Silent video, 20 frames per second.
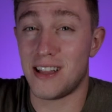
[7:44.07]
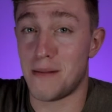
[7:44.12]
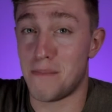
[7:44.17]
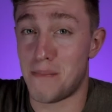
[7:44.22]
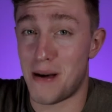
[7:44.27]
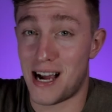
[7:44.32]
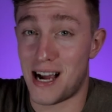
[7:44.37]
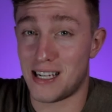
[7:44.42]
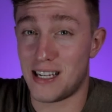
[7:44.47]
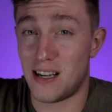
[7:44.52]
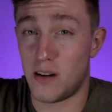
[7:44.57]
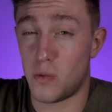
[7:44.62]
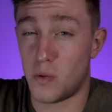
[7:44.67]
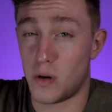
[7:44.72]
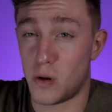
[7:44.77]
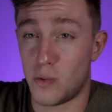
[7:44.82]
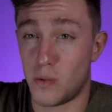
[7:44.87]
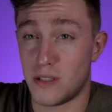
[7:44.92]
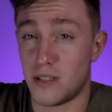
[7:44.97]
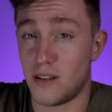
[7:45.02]
the back down
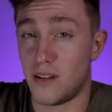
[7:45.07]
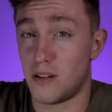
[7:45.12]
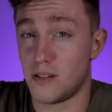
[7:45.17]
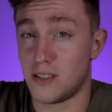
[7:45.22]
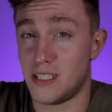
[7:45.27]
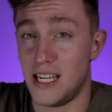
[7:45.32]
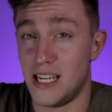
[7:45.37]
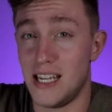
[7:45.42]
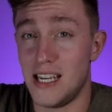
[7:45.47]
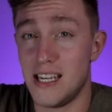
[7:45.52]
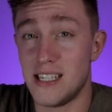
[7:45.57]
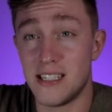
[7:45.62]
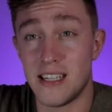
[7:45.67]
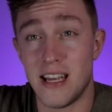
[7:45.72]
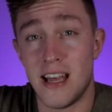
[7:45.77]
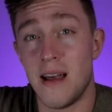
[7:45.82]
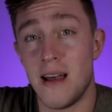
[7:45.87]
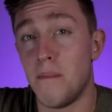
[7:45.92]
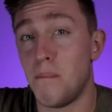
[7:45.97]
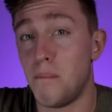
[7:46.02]
work was a little tedious,
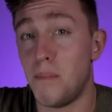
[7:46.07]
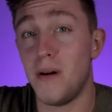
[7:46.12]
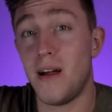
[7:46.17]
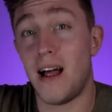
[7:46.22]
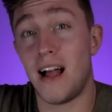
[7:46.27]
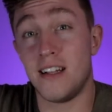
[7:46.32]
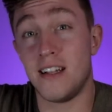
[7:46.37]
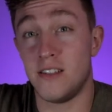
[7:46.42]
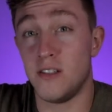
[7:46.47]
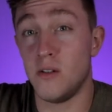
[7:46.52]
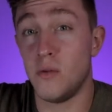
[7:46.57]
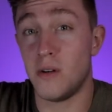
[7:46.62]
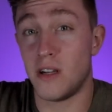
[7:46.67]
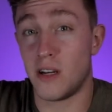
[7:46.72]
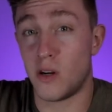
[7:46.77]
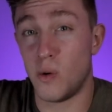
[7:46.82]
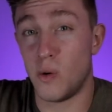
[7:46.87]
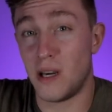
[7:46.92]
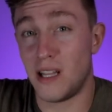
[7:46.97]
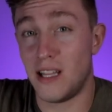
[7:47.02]
but I do want
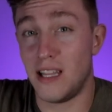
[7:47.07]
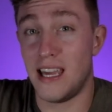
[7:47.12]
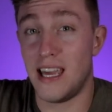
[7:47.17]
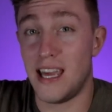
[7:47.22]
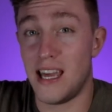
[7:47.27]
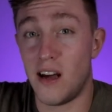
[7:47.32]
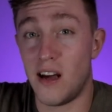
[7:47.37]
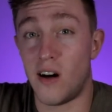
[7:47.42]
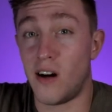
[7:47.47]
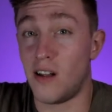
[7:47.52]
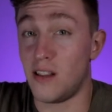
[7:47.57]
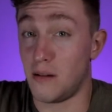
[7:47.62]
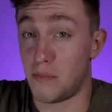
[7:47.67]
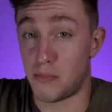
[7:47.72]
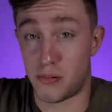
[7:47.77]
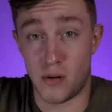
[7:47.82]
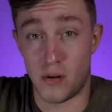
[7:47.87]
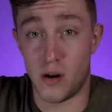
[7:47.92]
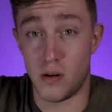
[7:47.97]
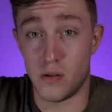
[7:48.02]
to quickly hit on the
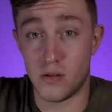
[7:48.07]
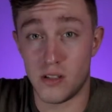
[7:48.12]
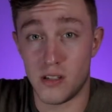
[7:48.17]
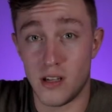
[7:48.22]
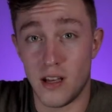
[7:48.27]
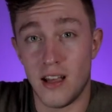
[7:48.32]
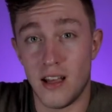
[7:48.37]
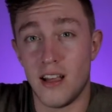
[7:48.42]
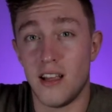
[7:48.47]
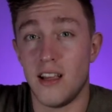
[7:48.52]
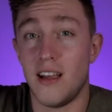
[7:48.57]
pros.